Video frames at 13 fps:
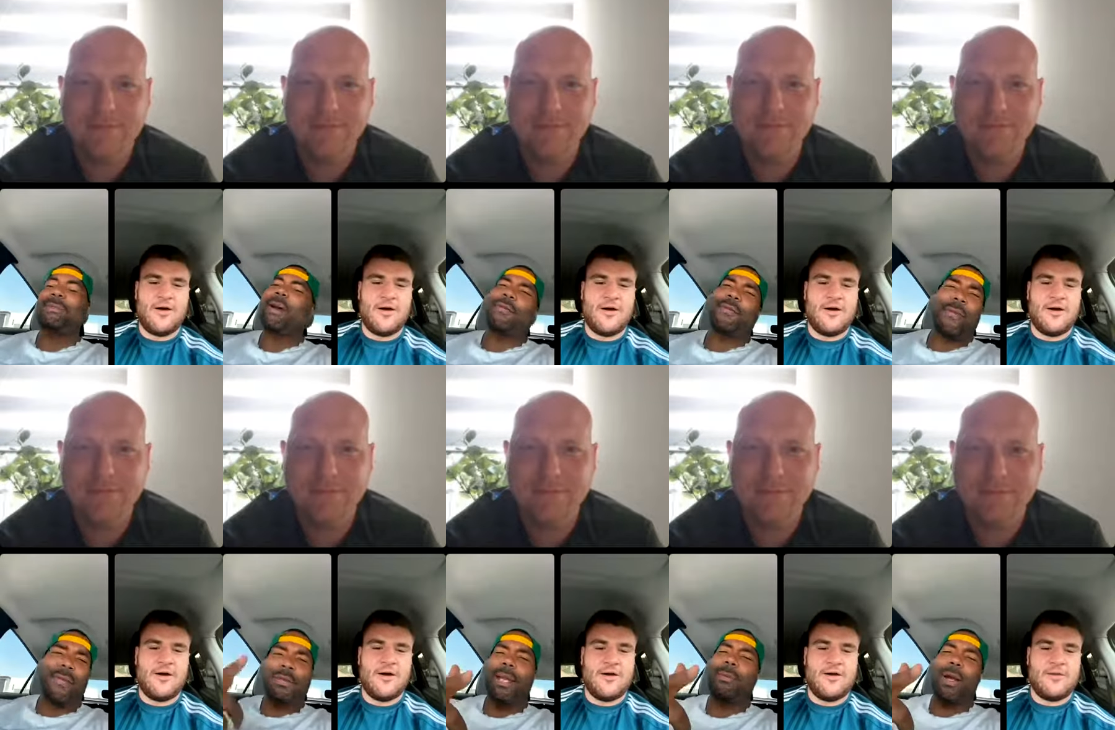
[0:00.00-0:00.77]
Speaker 1: my favorite
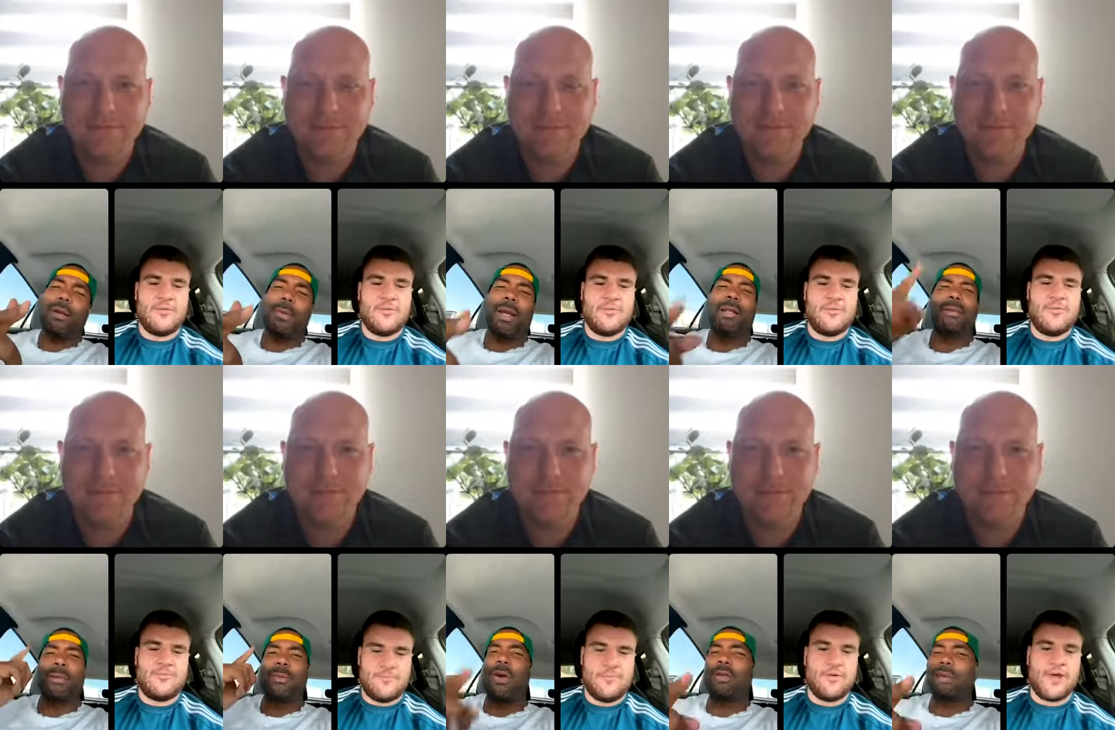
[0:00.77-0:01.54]
steak, by the way.
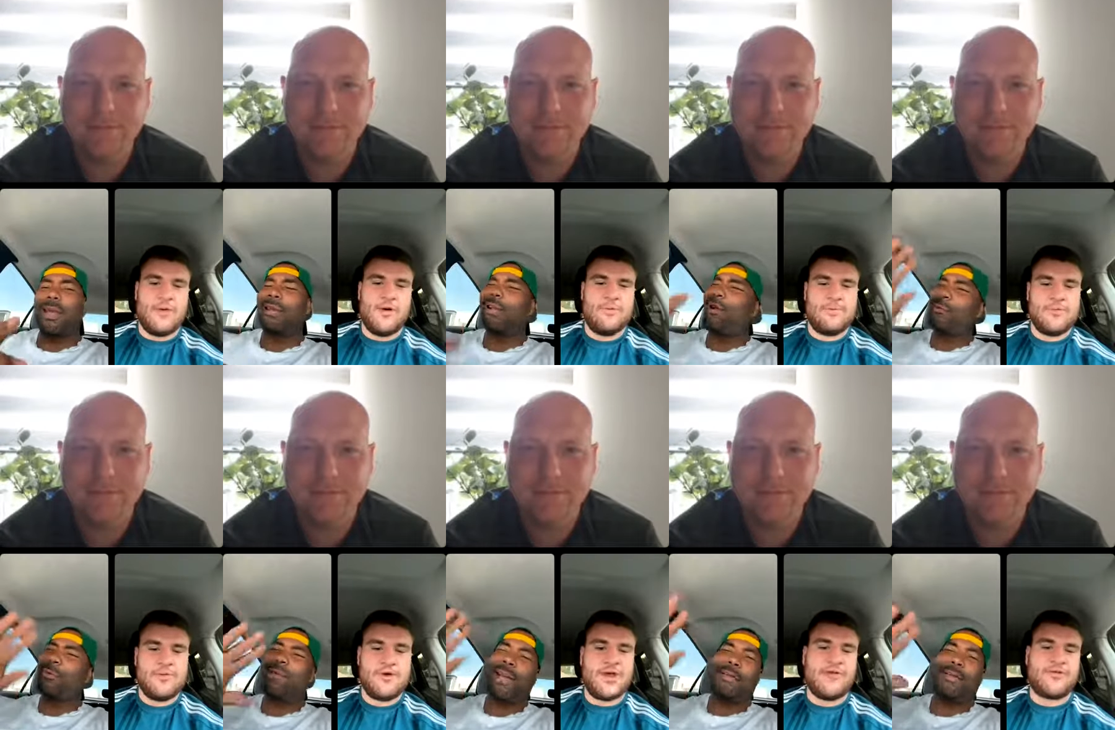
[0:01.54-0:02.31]
T-bone we'll get steak. One.
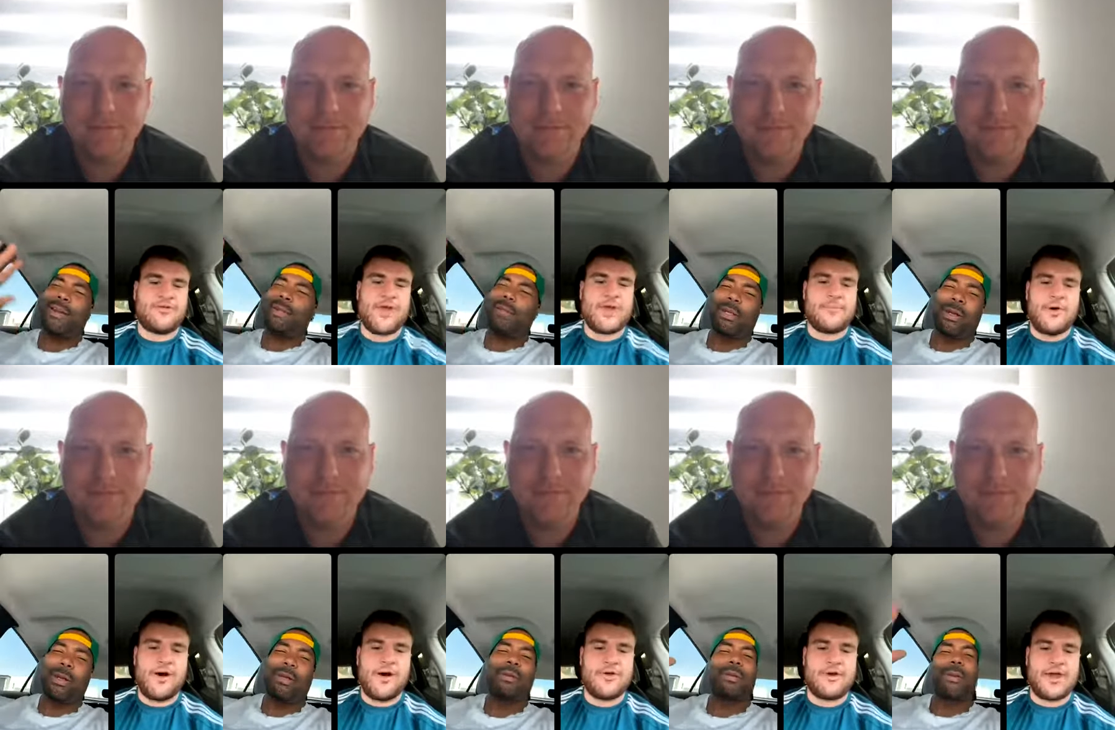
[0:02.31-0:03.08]
You can have
Speaker 2: a steak
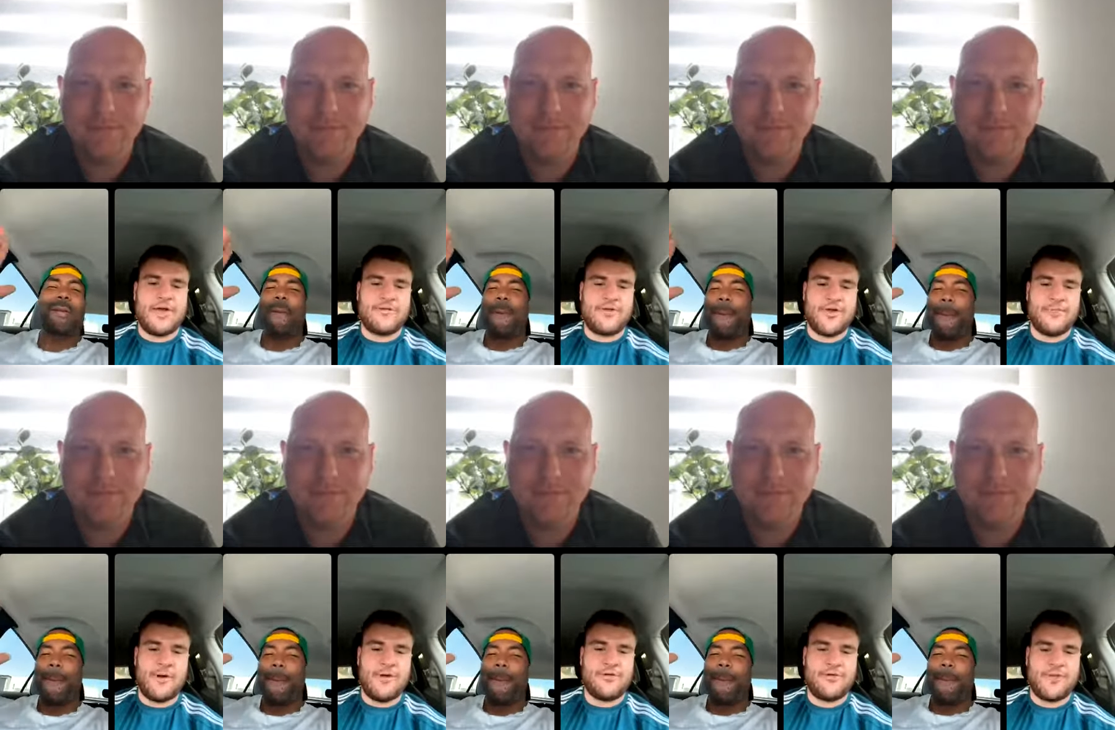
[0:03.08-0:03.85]
pie. You can have a
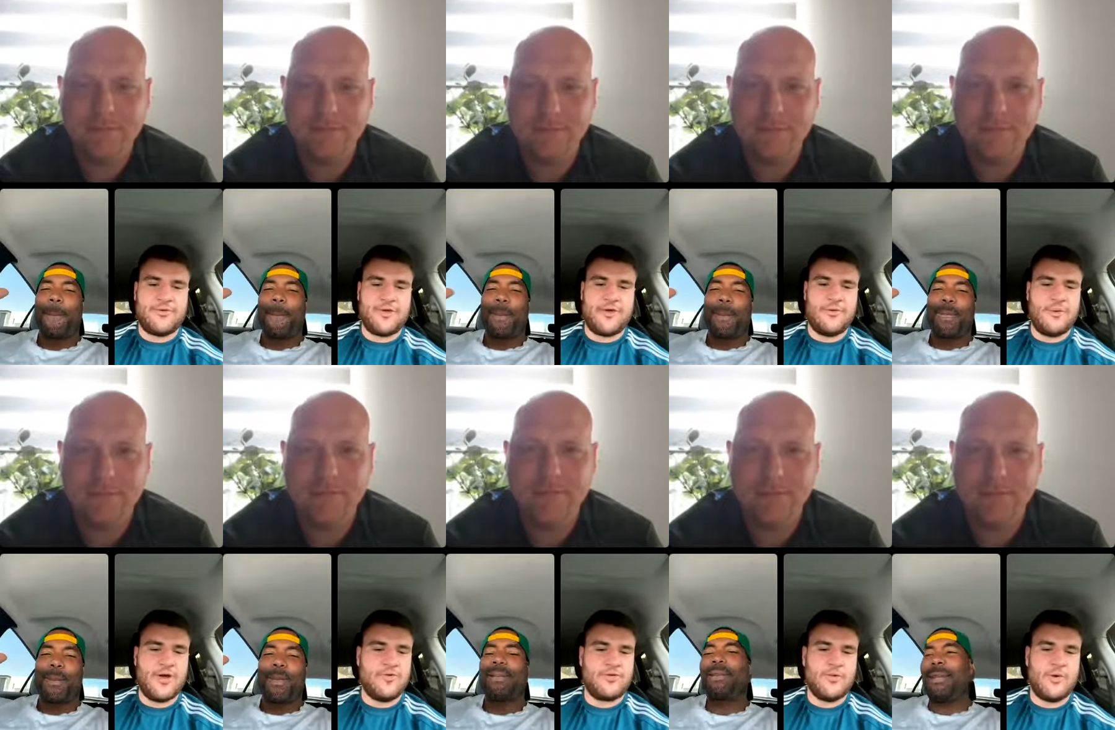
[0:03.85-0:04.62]
T-bone. It's up to you.
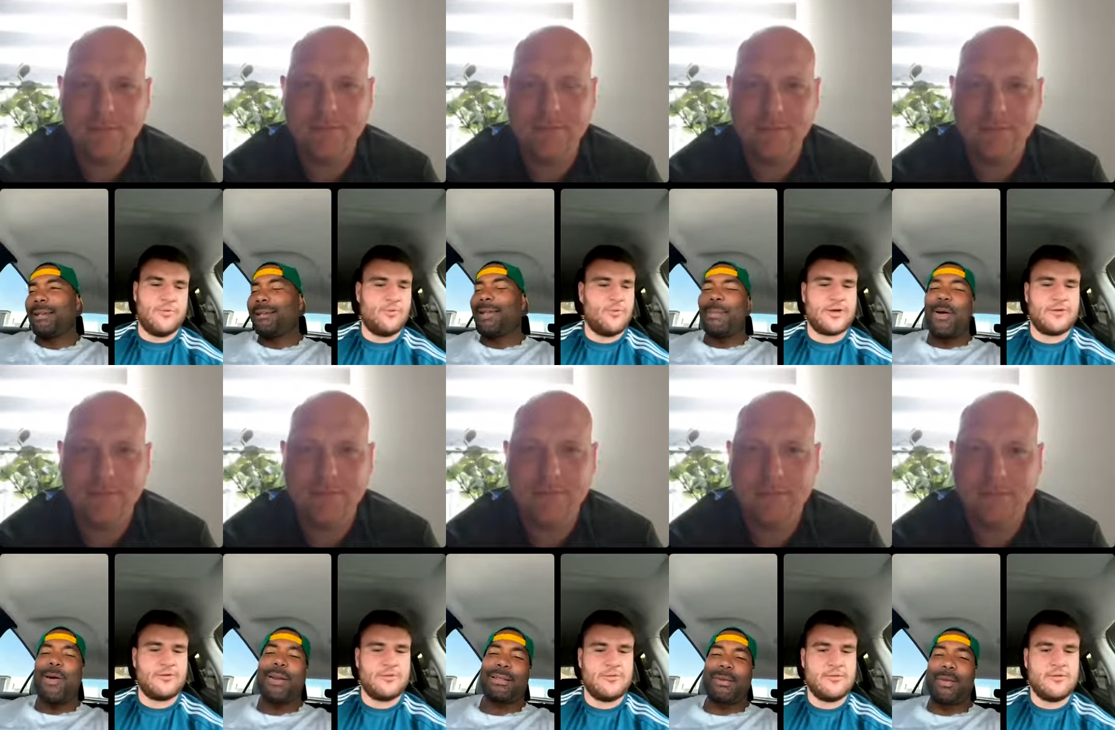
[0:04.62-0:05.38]
Whatever you want. Yeah,
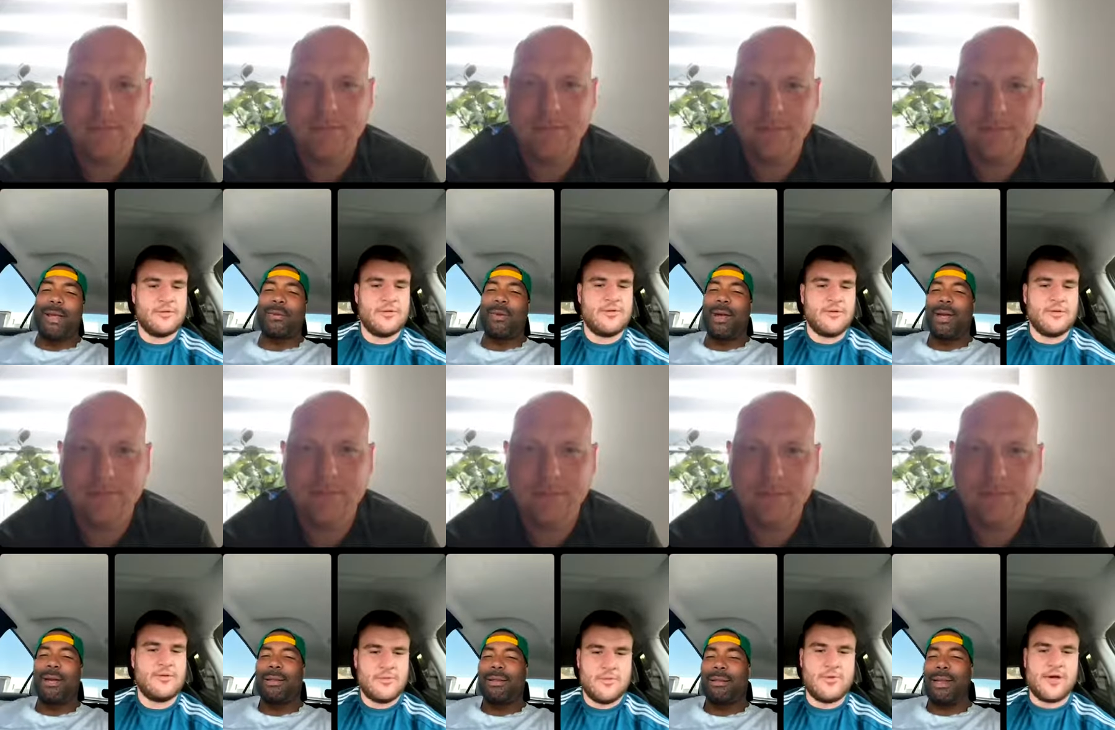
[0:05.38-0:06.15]
T-bone. That's the best one.
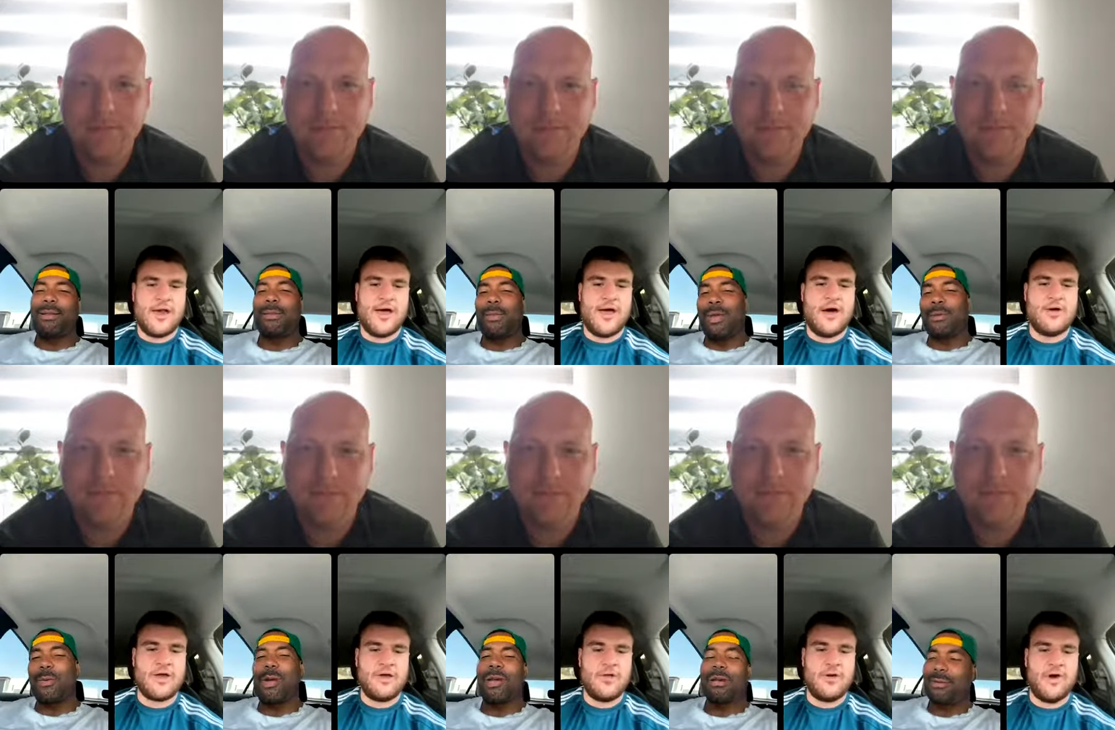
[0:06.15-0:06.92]
We'll get that's that. I'll get
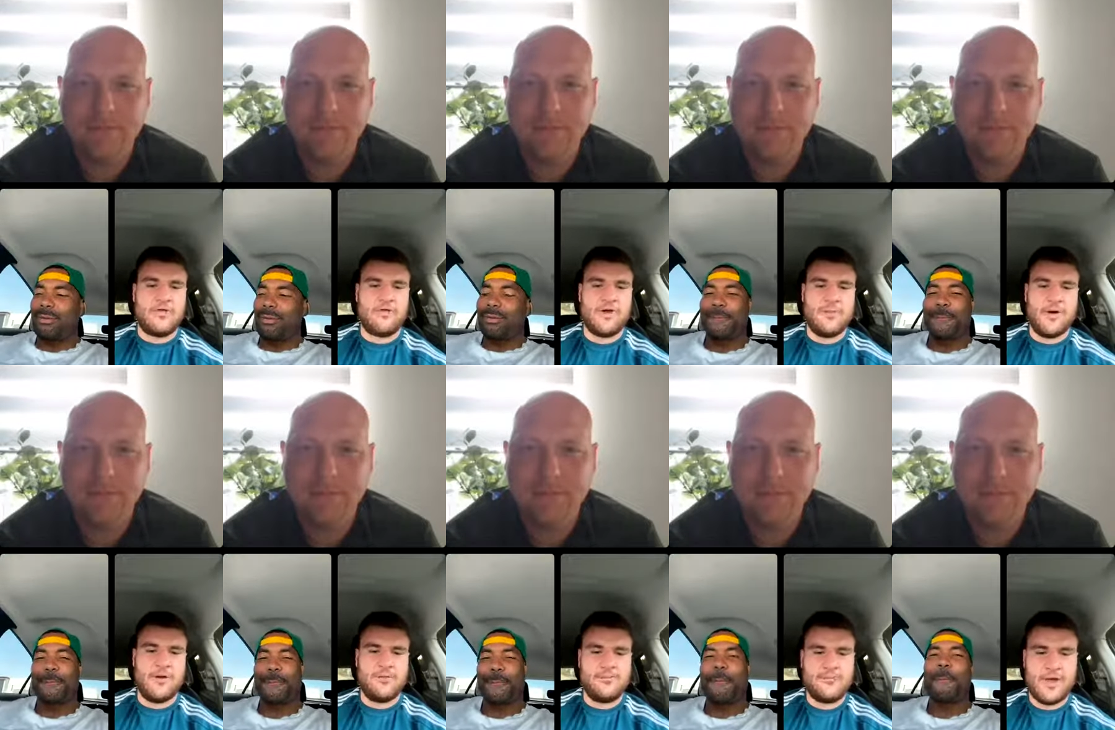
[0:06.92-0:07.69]
one. you a nice
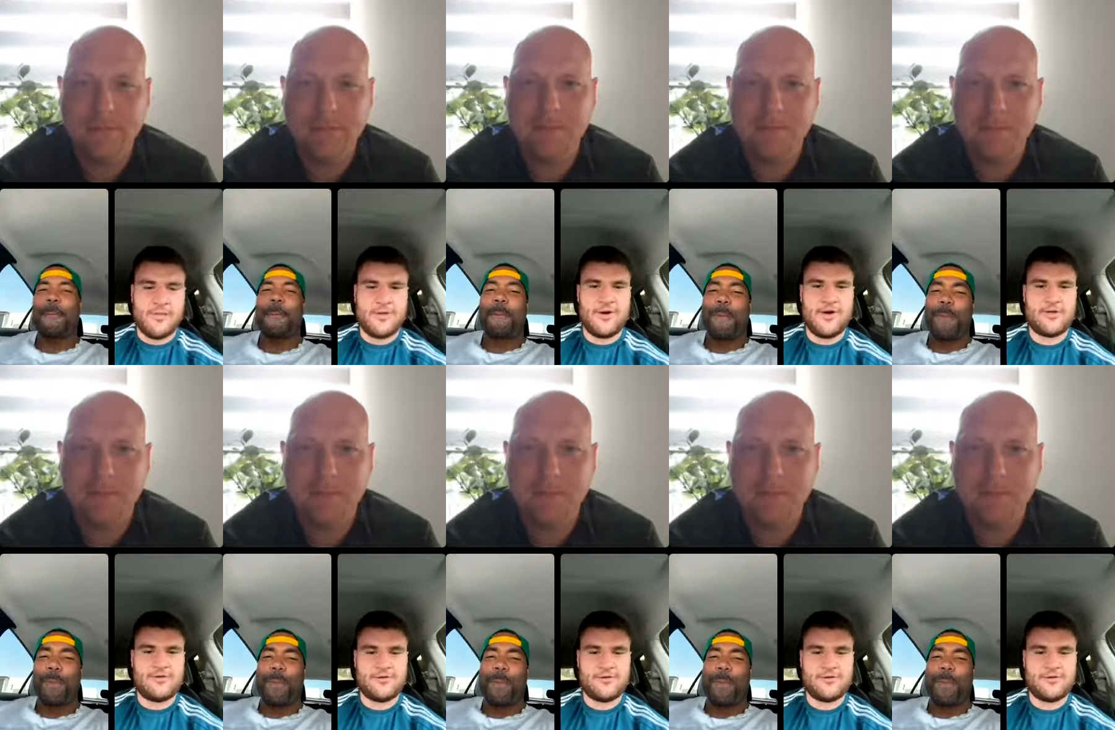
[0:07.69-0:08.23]
T-bone. That'd be nice.